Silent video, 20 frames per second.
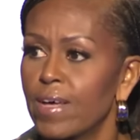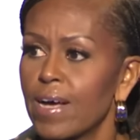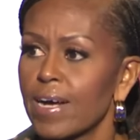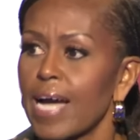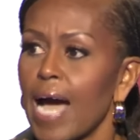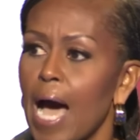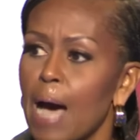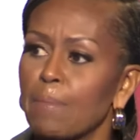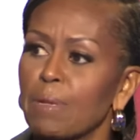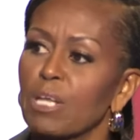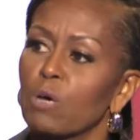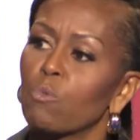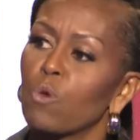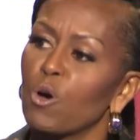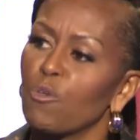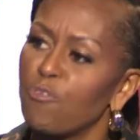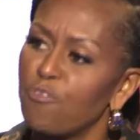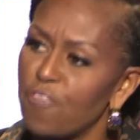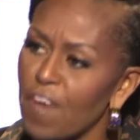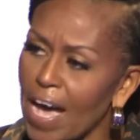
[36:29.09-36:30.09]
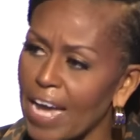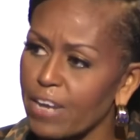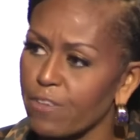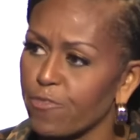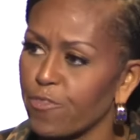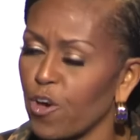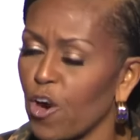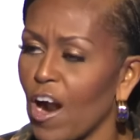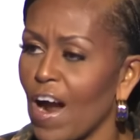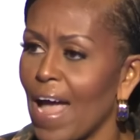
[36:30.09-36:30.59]
Kamala will fight
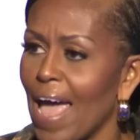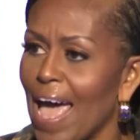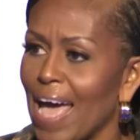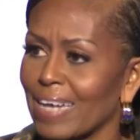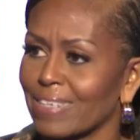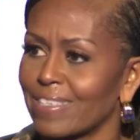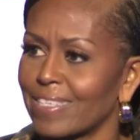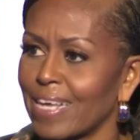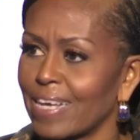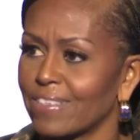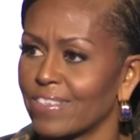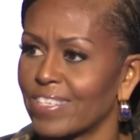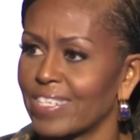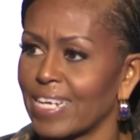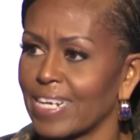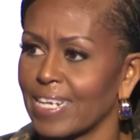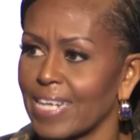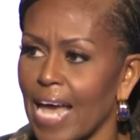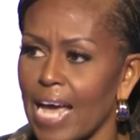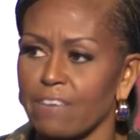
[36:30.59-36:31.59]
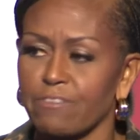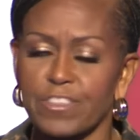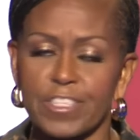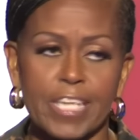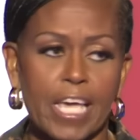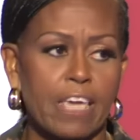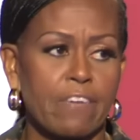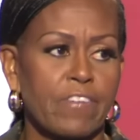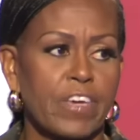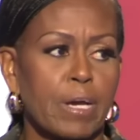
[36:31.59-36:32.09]
for our access to
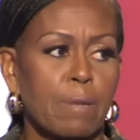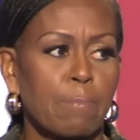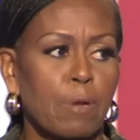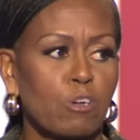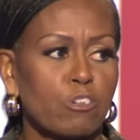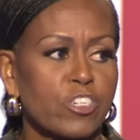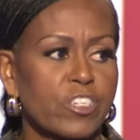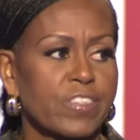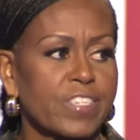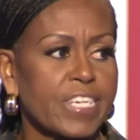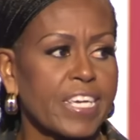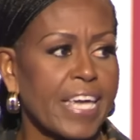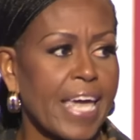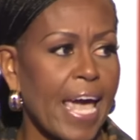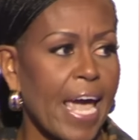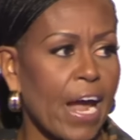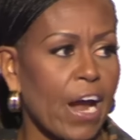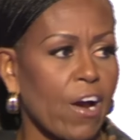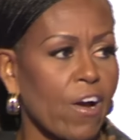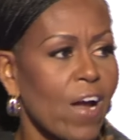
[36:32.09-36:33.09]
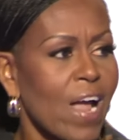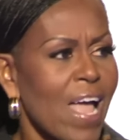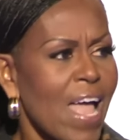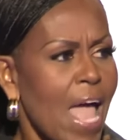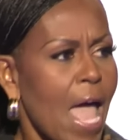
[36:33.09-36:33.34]
life-saving emergency care